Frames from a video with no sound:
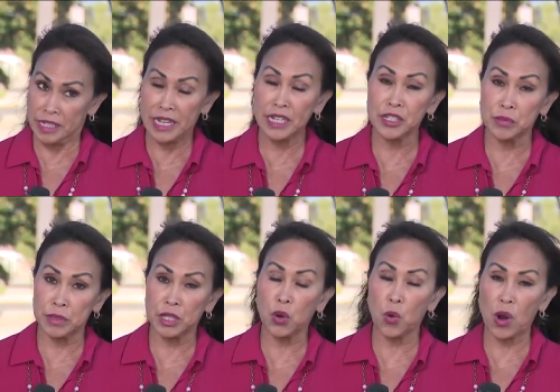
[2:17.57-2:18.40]
need to
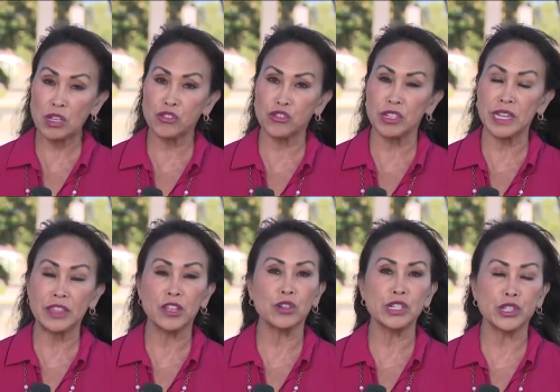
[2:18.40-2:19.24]
be questioned,
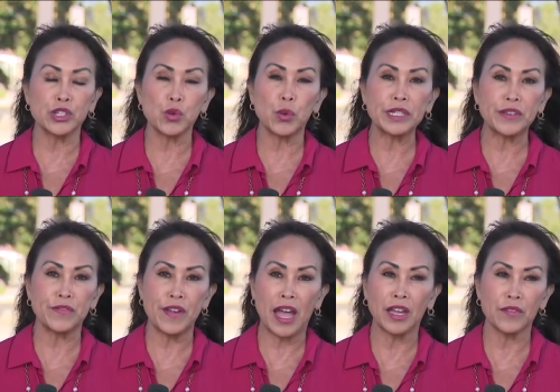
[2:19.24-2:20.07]
and there is a
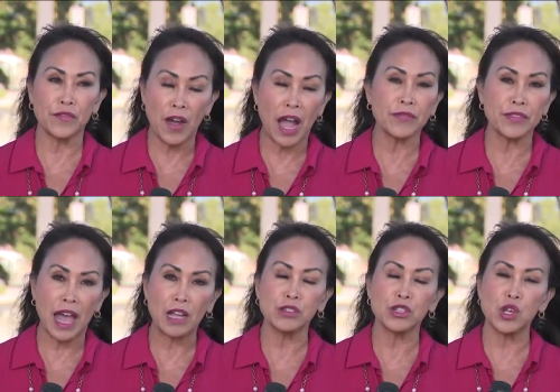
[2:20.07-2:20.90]
twenty-five
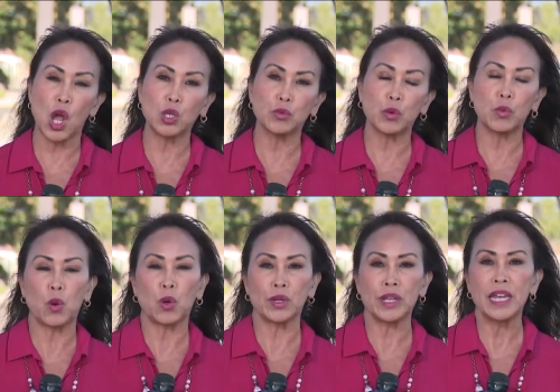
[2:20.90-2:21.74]
thousand dollar
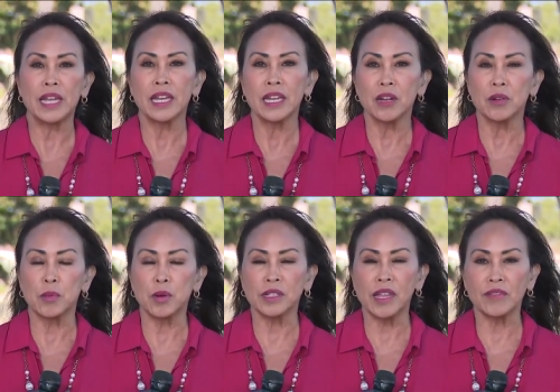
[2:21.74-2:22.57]
reward.
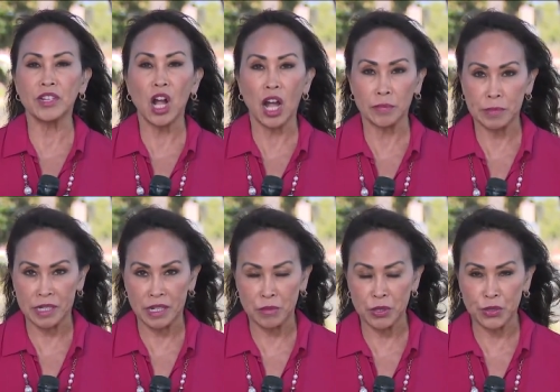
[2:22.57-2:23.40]
Reporting live in
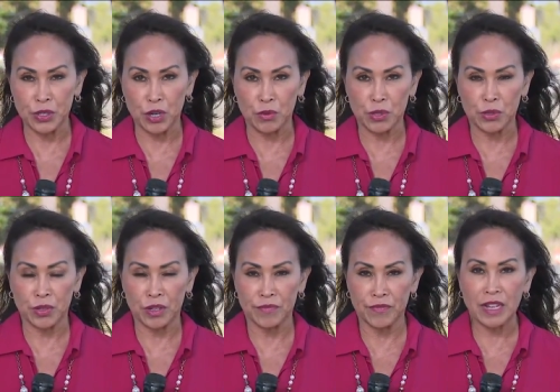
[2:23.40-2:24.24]
Compton, I'm Susan
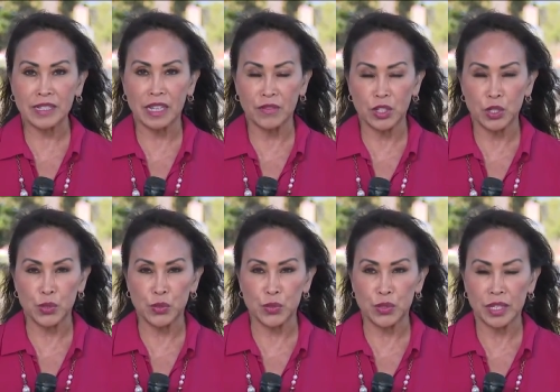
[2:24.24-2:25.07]
Hirasuna, Fox eleven
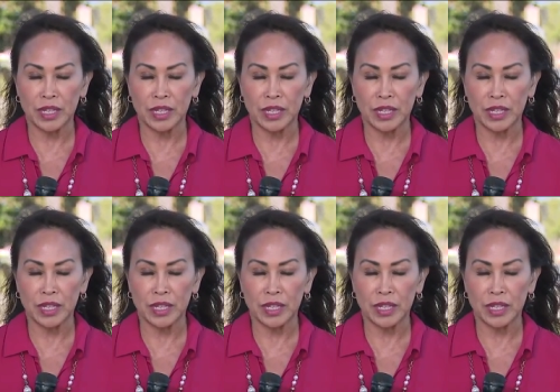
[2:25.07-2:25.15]
News.